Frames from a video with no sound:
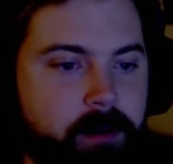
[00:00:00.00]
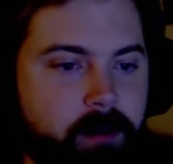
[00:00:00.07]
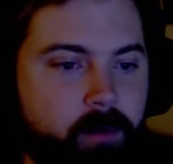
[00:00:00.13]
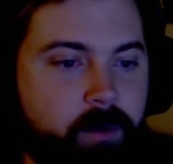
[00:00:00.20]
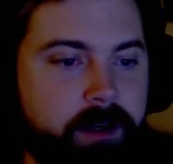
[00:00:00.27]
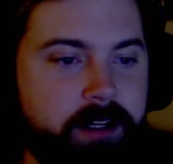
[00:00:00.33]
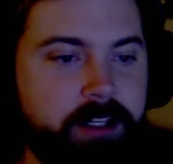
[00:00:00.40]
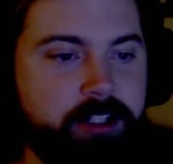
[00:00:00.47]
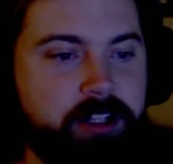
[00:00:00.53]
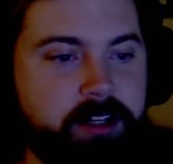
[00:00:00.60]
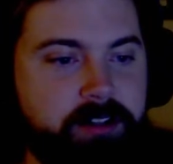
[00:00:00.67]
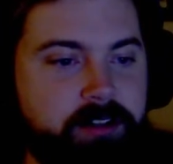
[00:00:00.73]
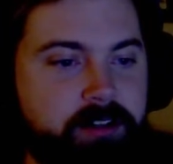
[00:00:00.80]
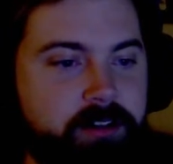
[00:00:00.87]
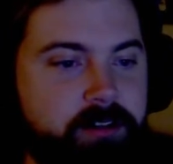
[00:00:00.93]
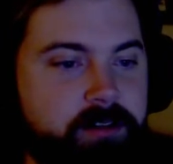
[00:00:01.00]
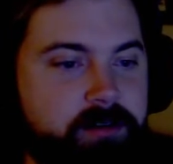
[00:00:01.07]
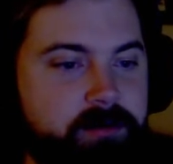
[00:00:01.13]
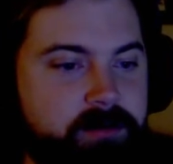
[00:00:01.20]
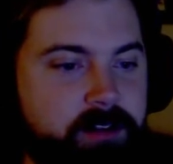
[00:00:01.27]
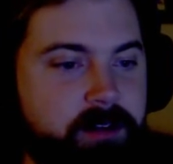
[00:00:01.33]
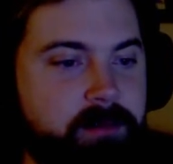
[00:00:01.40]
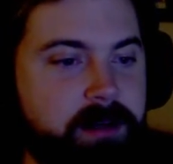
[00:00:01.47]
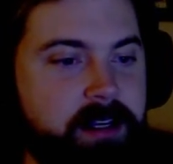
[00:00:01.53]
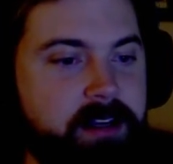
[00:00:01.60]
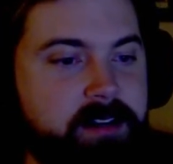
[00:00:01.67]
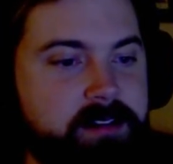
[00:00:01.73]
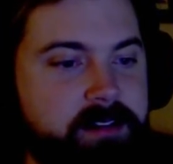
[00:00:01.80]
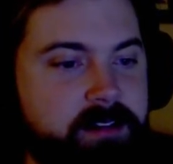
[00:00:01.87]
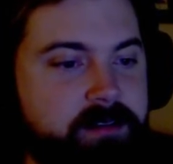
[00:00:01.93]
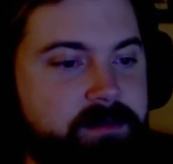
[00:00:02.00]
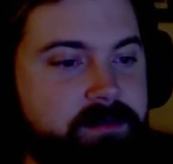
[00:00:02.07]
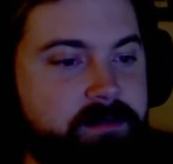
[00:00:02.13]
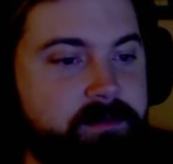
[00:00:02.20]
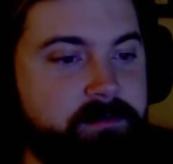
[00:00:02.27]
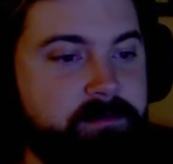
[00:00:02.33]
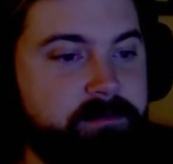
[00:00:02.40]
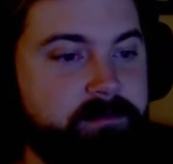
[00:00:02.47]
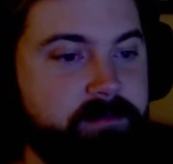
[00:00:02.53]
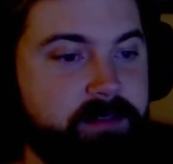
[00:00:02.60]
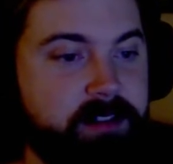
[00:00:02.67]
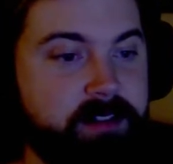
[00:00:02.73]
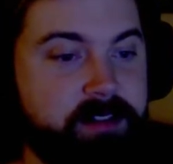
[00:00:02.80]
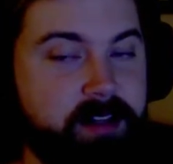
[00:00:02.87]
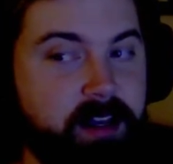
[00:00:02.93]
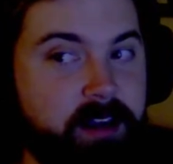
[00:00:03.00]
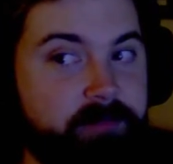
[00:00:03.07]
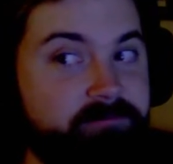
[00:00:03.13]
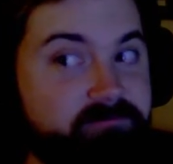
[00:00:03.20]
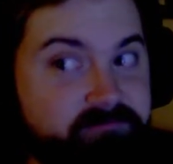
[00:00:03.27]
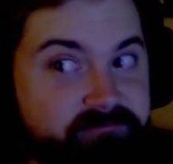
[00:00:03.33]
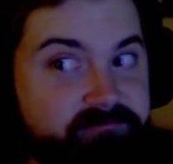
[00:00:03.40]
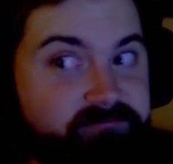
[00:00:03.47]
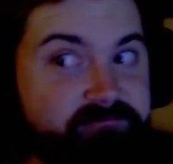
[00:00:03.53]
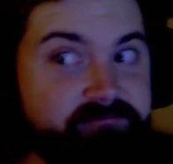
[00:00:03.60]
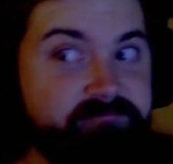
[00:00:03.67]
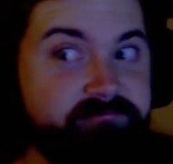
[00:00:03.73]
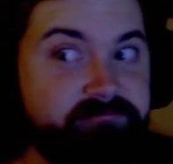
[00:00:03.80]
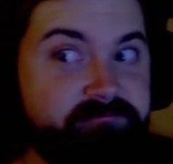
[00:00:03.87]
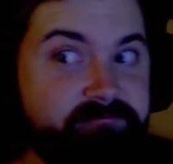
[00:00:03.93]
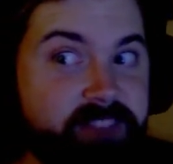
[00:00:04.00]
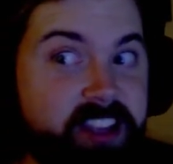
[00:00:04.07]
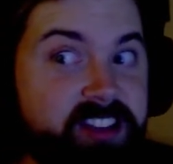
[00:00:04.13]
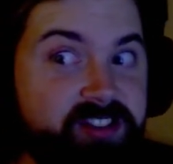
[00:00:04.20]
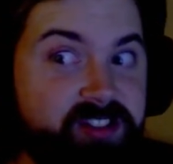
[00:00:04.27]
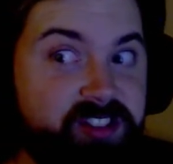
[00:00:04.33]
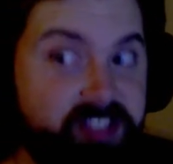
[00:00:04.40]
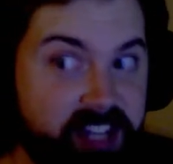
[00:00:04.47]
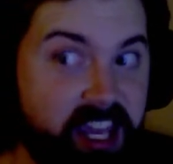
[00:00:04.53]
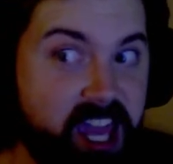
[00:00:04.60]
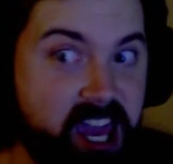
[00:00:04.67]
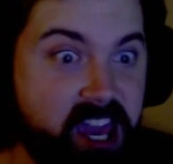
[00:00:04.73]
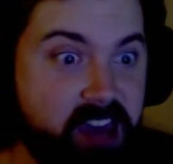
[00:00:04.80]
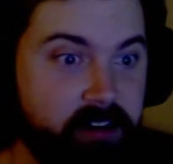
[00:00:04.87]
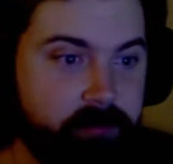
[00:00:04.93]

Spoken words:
Whitney gestured to me as if to say, see?